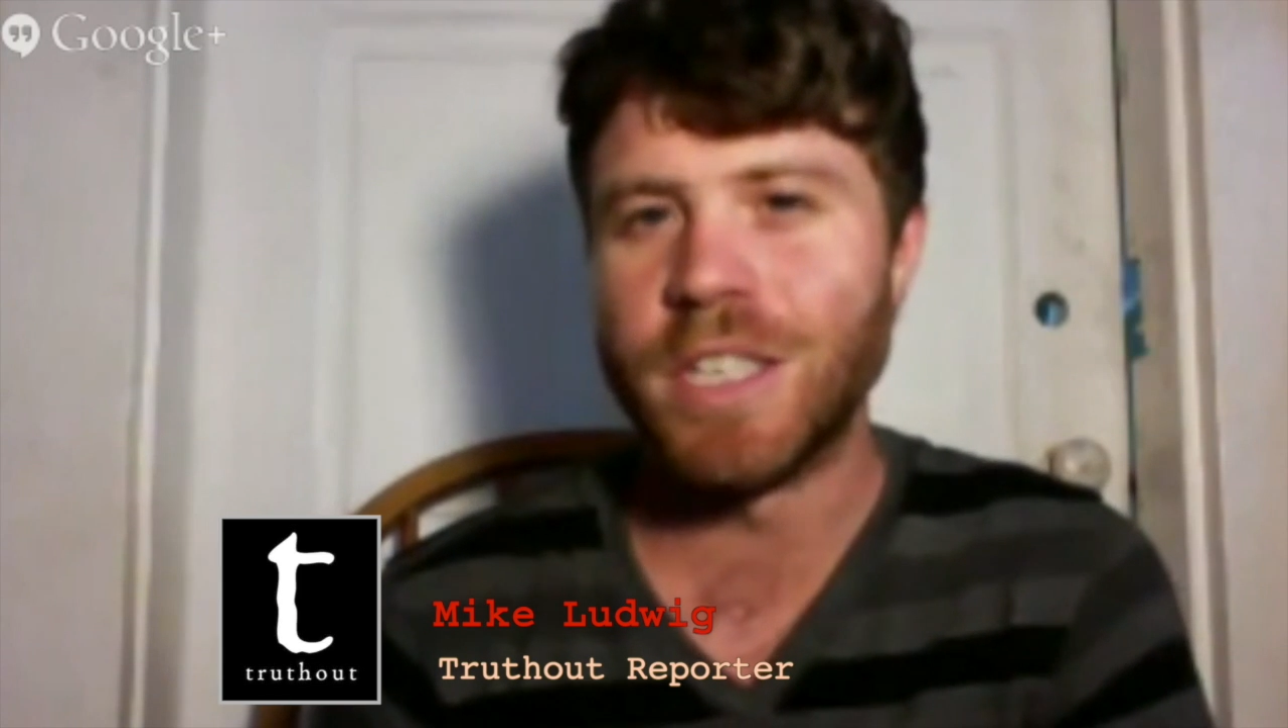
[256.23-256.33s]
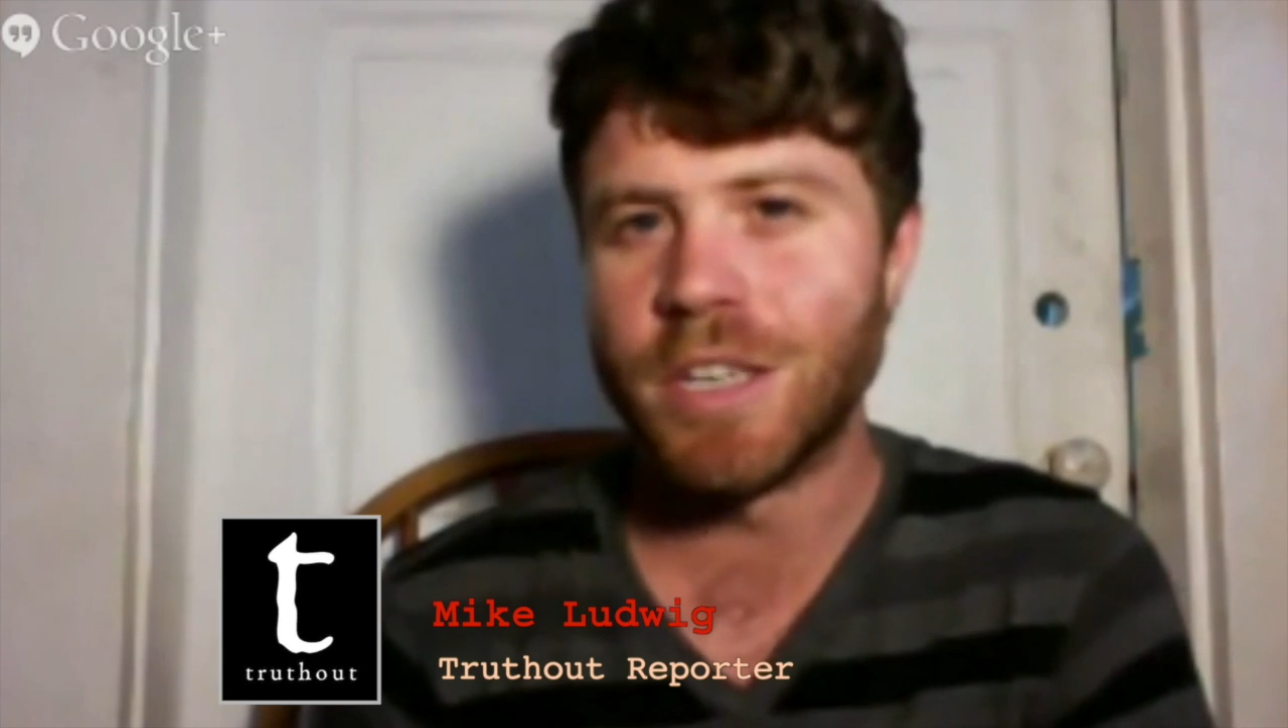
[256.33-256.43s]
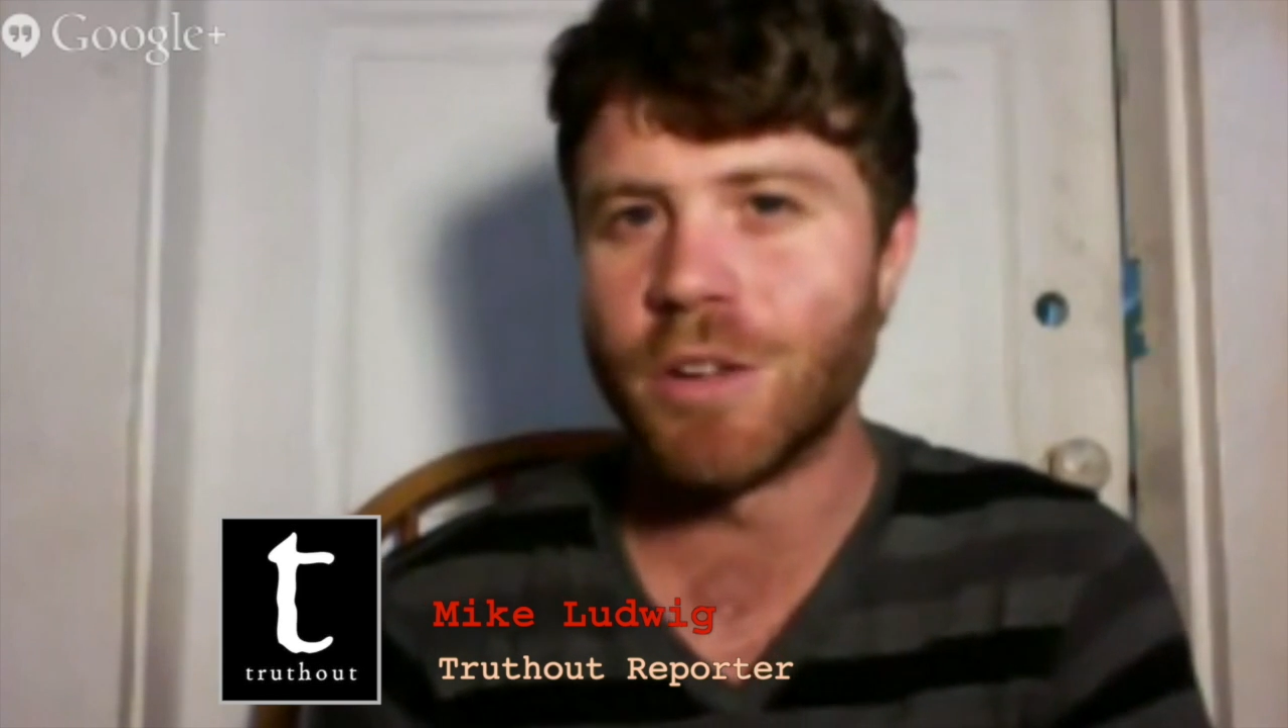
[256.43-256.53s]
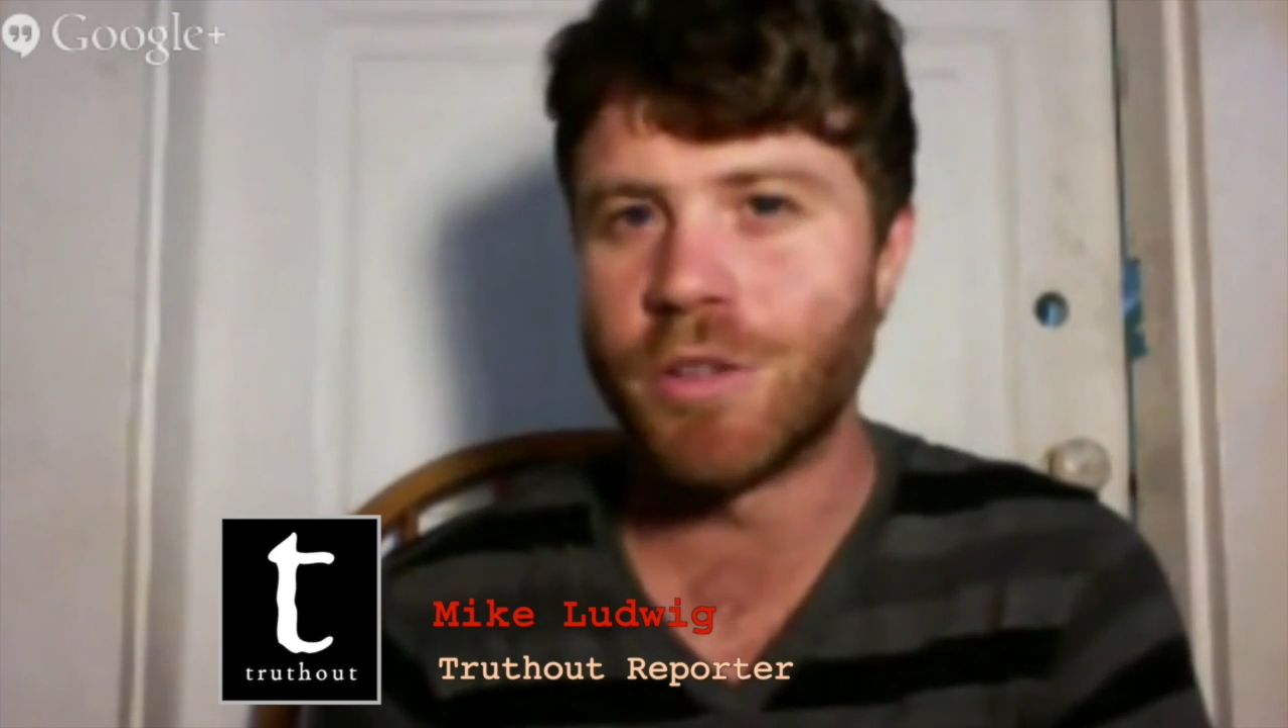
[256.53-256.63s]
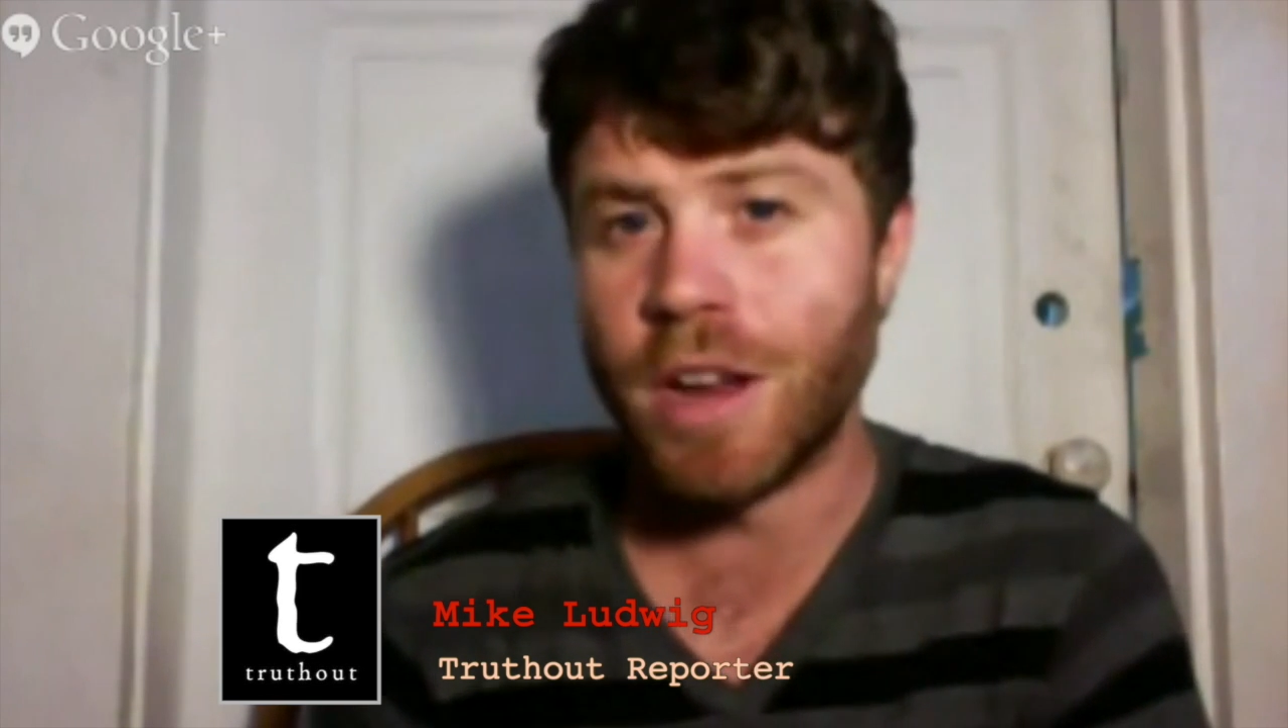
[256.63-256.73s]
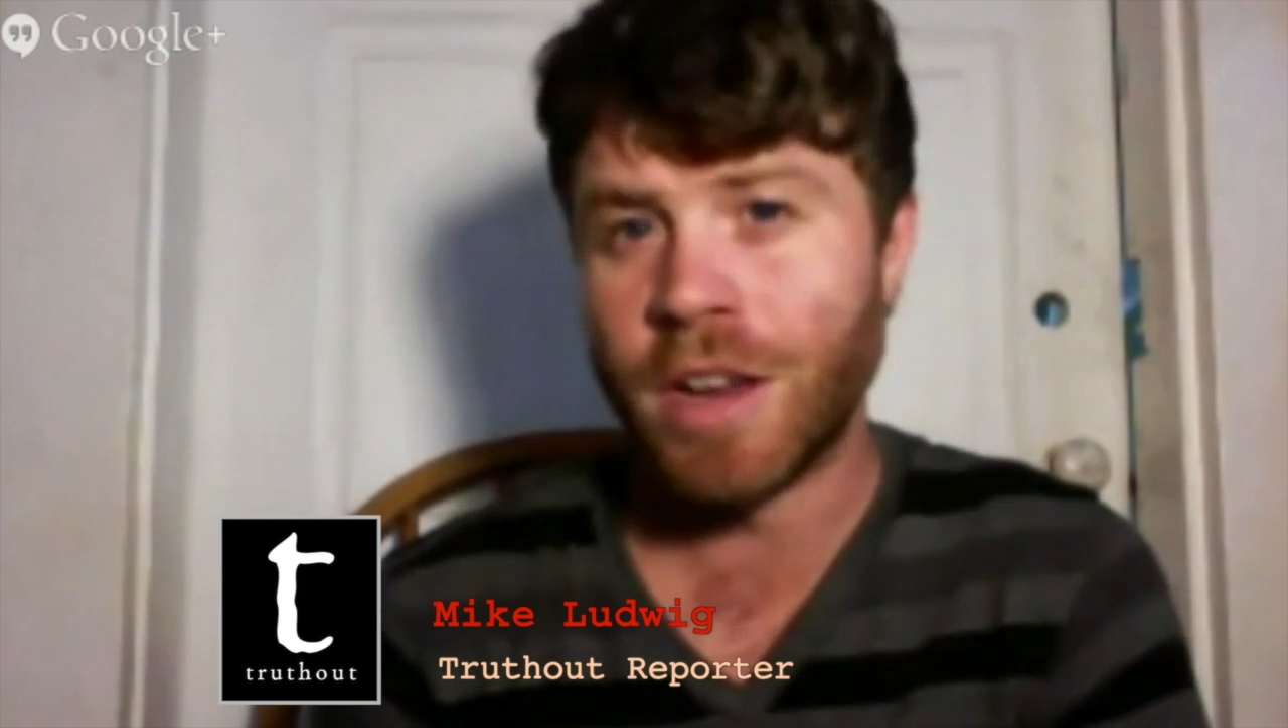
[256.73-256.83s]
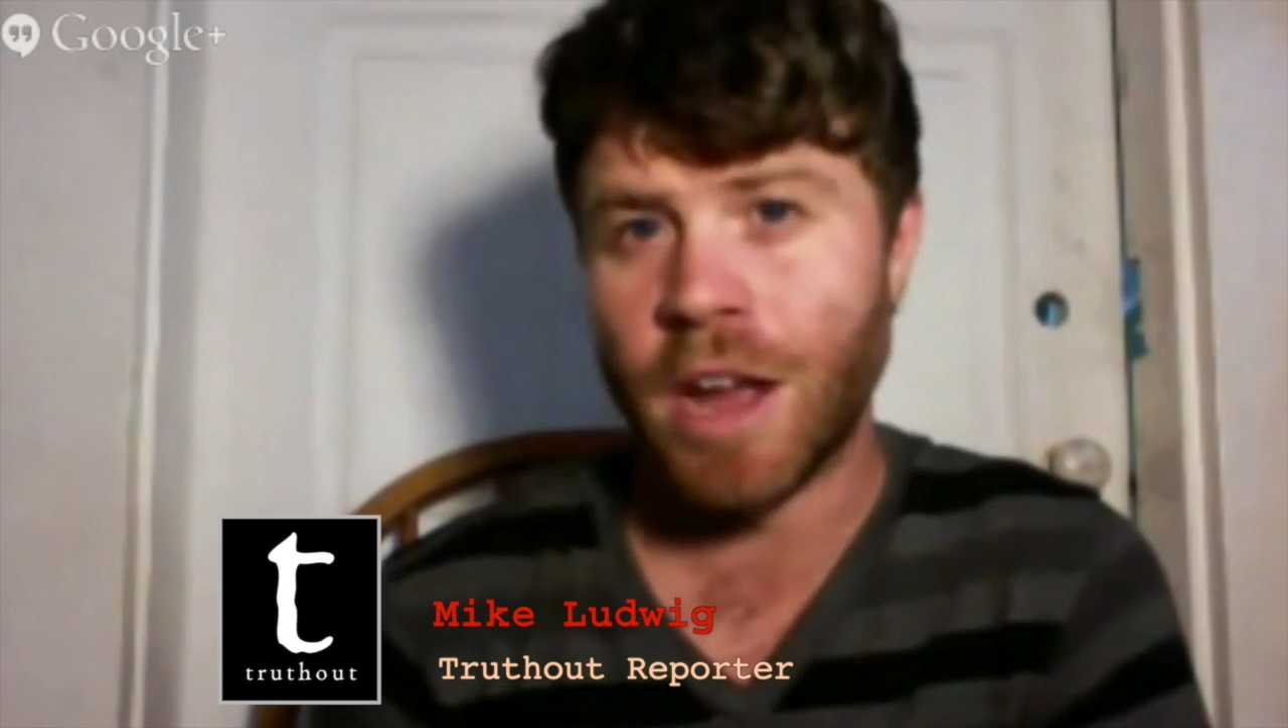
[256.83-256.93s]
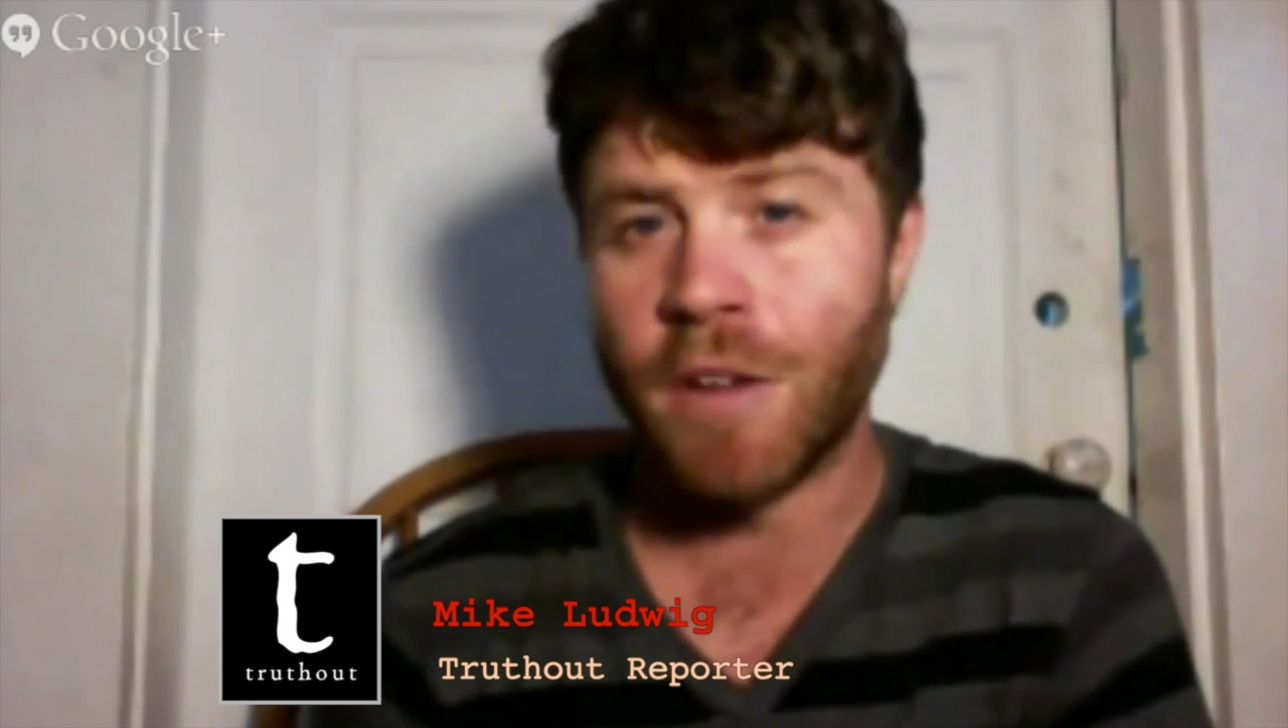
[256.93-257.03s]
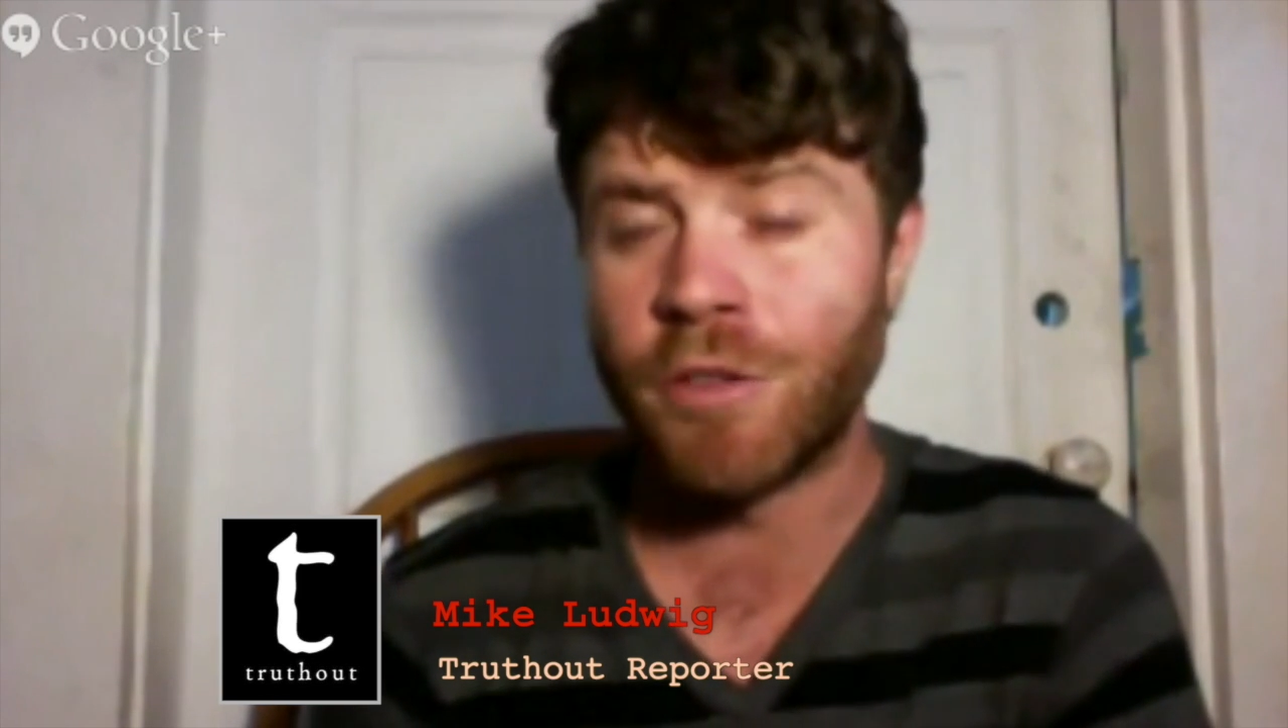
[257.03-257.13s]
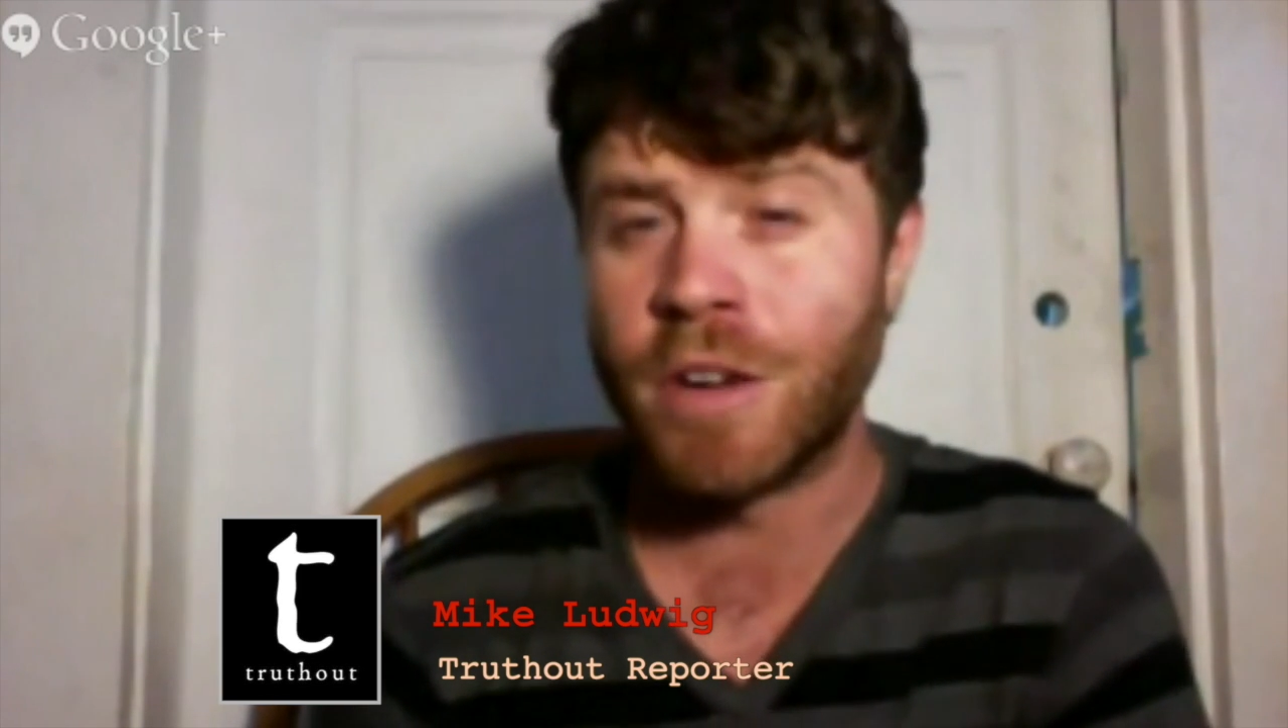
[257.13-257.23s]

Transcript: deal right now,